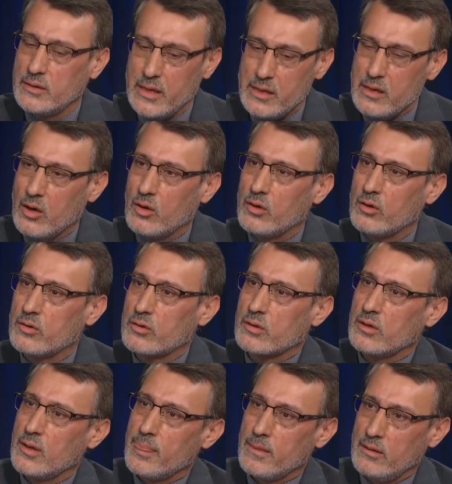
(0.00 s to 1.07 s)
They are,
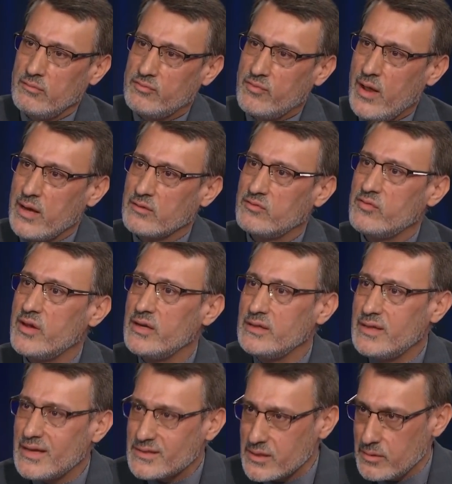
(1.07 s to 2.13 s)
in fact, very
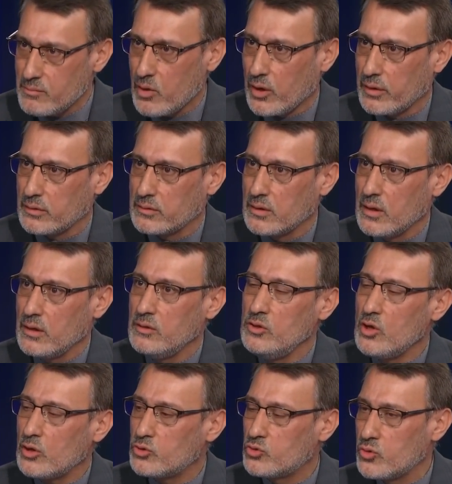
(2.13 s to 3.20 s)
determined
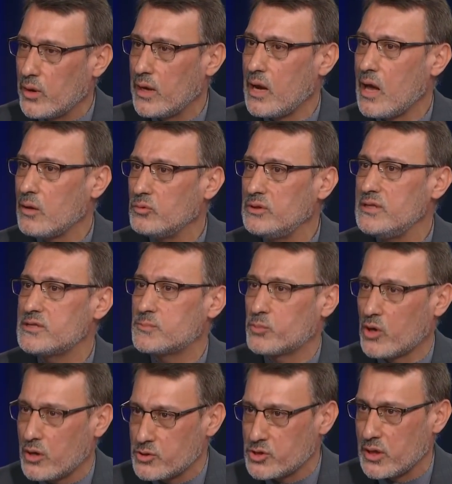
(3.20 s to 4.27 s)
not to allow this
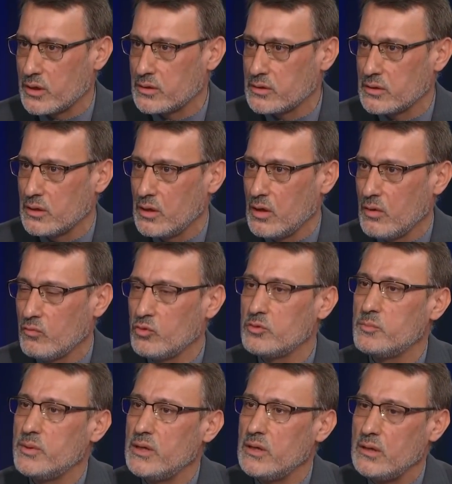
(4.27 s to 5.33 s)
project would
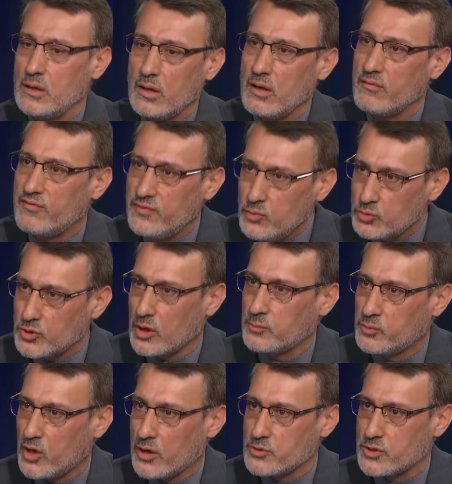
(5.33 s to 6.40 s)
be a futile
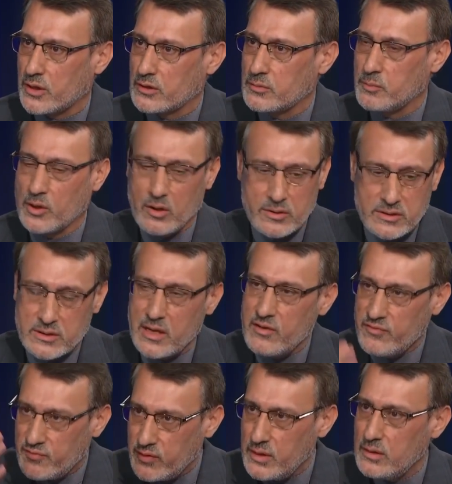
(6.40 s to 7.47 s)
project, because they
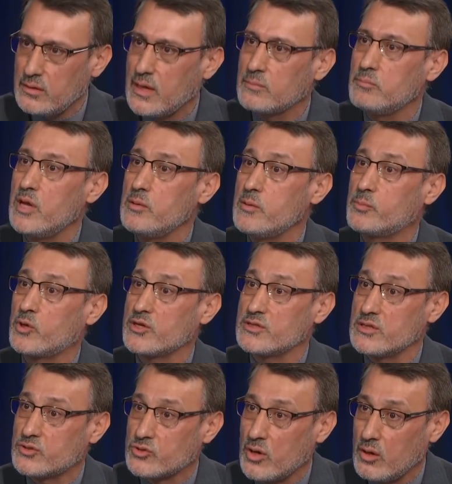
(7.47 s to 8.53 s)
feel that maybe
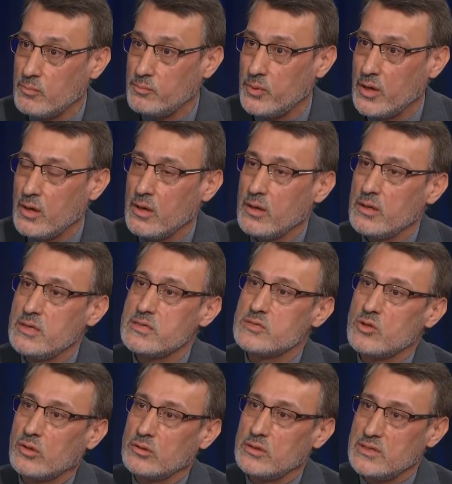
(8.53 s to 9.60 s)
President Trump is
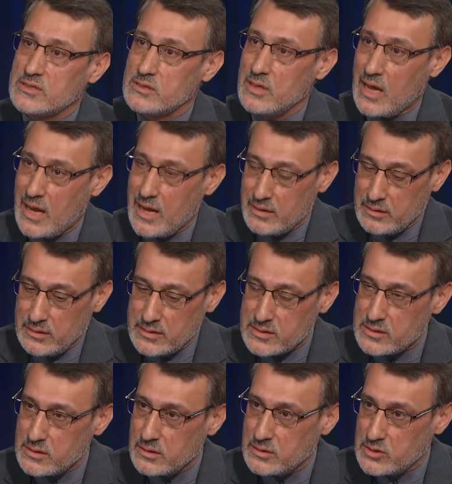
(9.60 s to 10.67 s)
not, is,
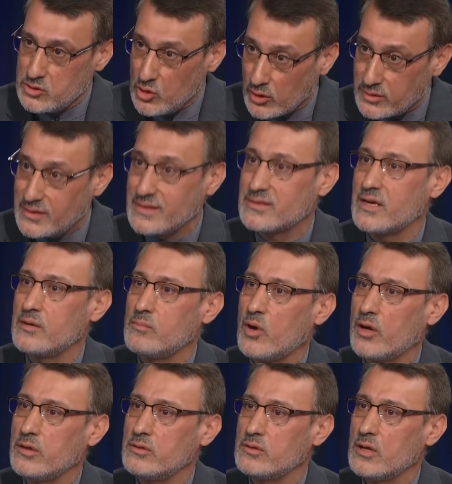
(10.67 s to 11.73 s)
is, is not
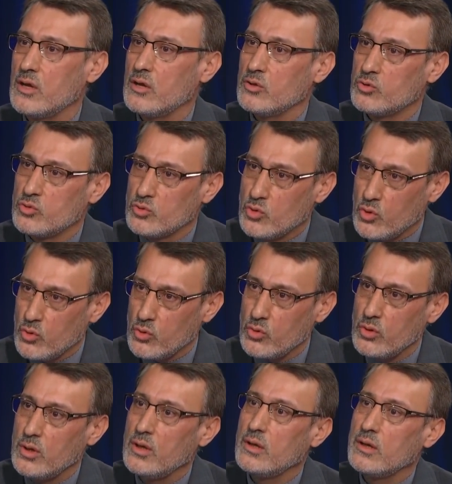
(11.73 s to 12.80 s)
determined to go uh,
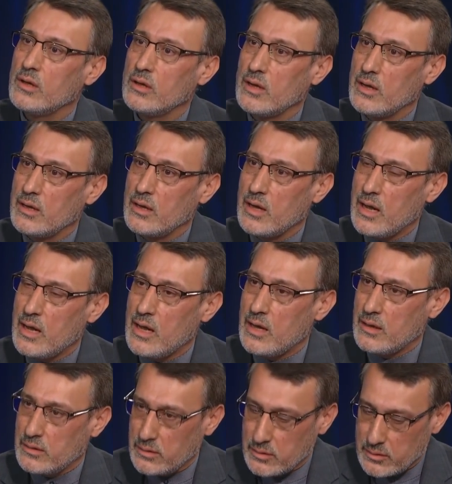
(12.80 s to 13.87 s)

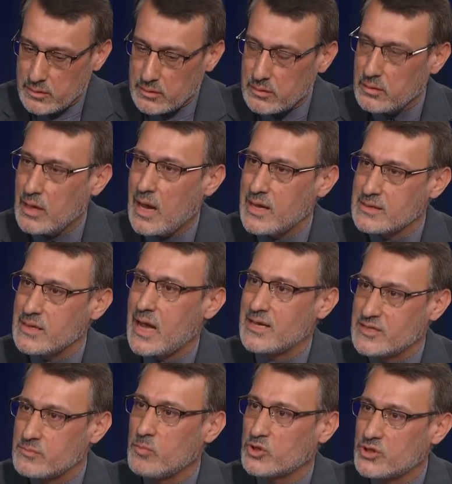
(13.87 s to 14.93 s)
uh, as,
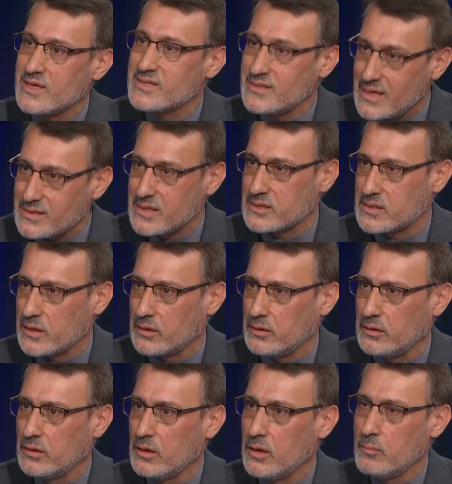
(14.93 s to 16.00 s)
as much as necessary.
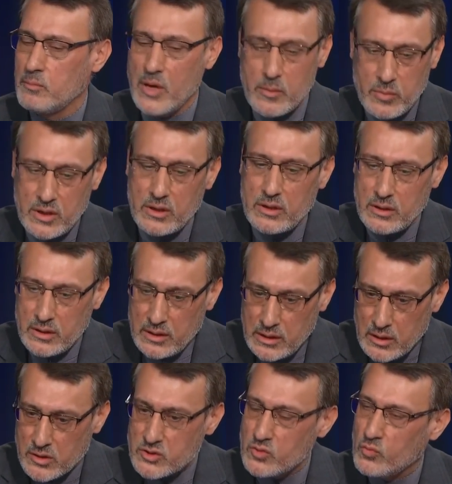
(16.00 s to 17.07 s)
Maybe he, he
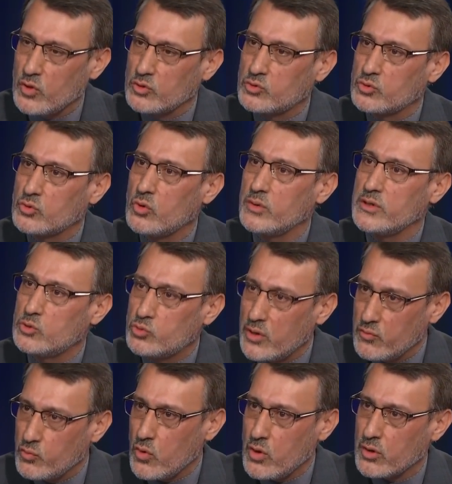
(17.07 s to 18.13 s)
doesn't want to go into a
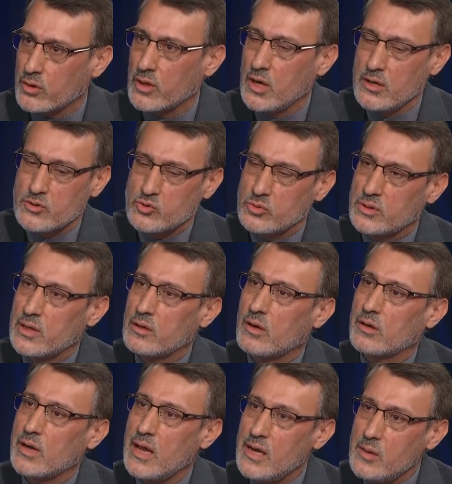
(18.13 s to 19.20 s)
war. So there
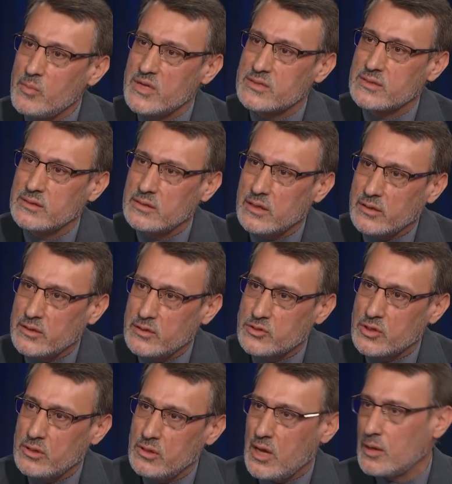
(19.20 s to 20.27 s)
are elements in the
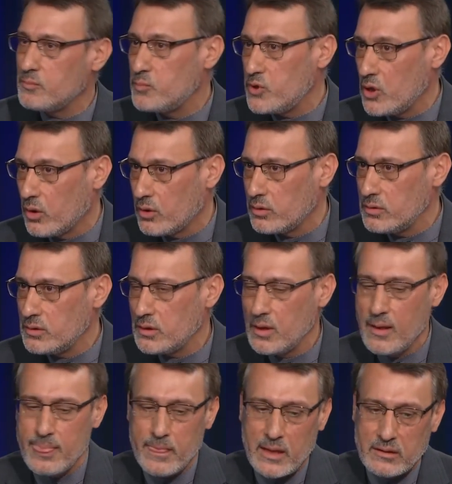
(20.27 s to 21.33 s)
region and beyond
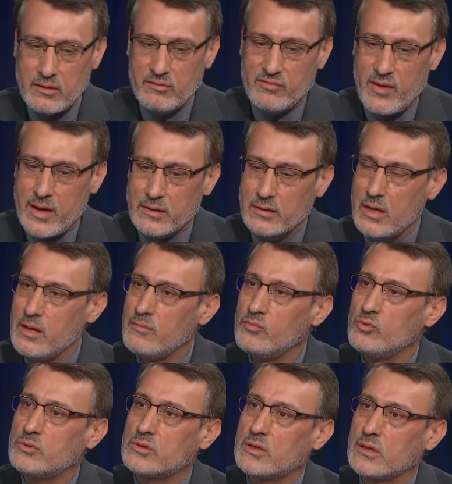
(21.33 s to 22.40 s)
that, in fact, they
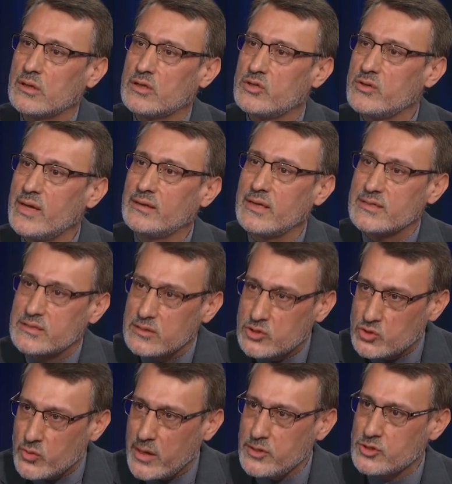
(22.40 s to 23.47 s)
would uh, create a
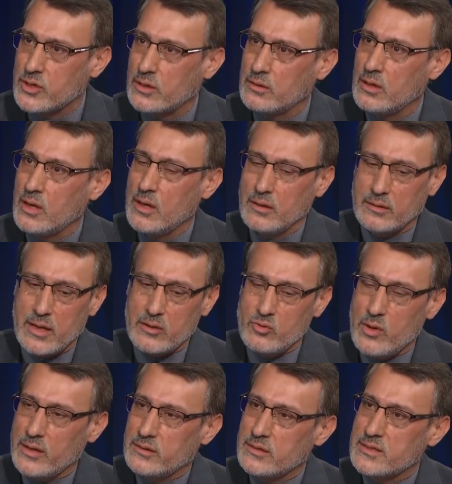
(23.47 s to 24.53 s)
situation the
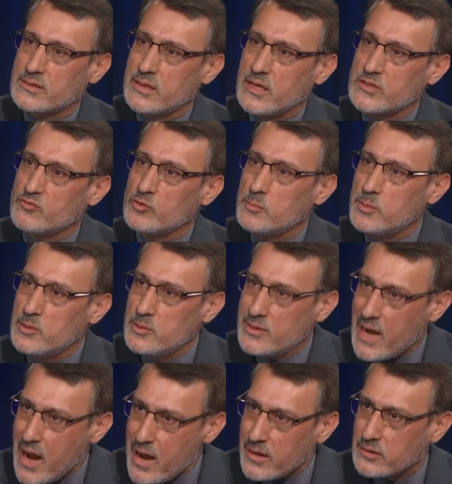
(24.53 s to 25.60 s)
United States would be
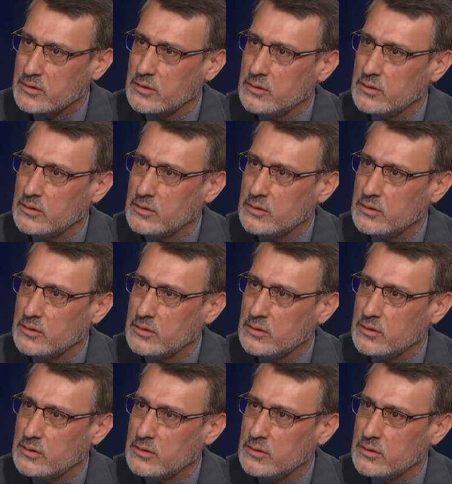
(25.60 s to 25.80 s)
dragged